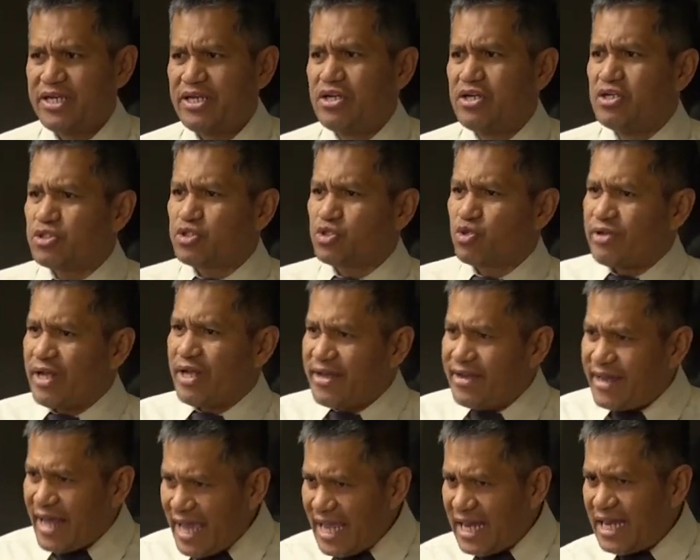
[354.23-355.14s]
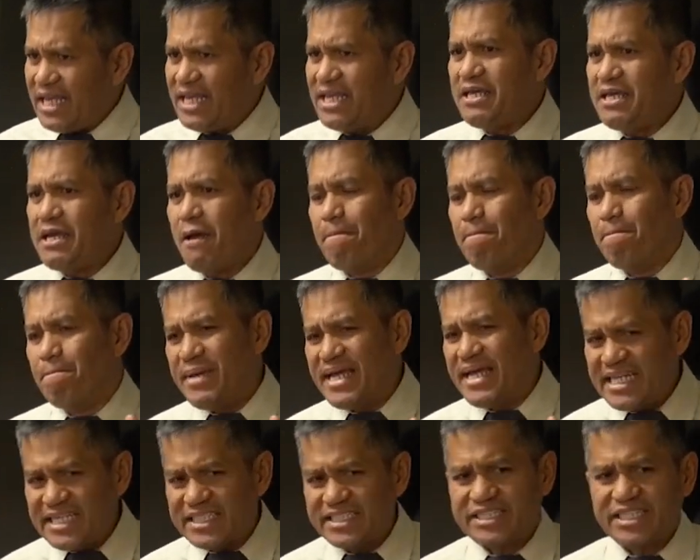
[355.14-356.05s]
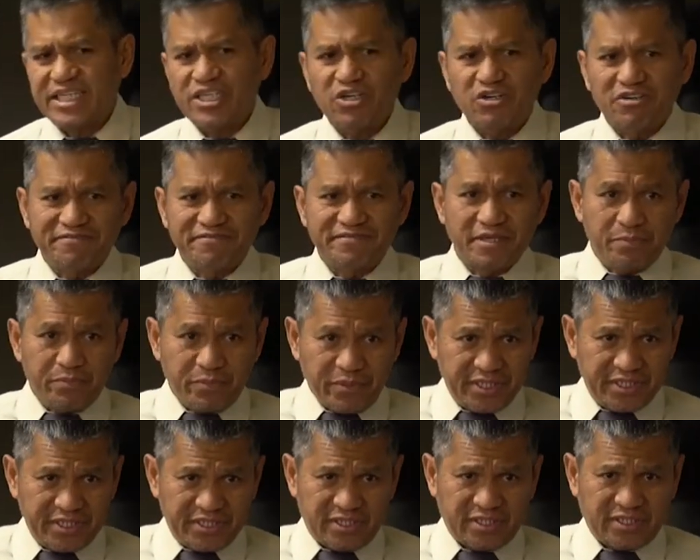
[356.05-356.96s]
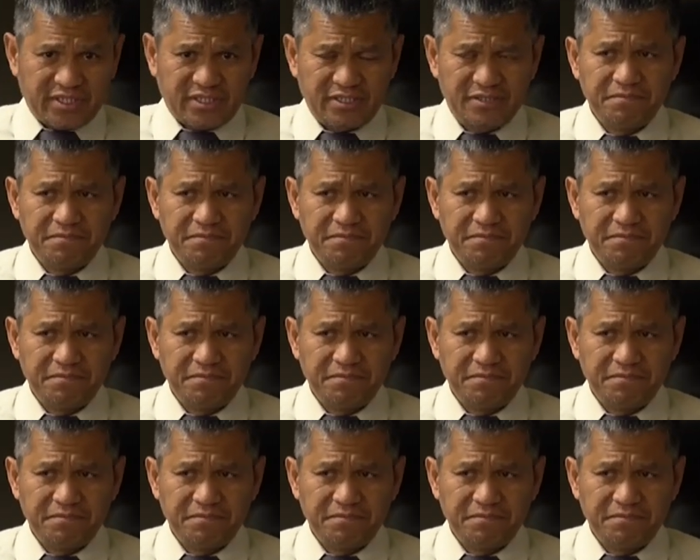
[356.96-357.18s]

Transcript: So the daily ministry of the priests,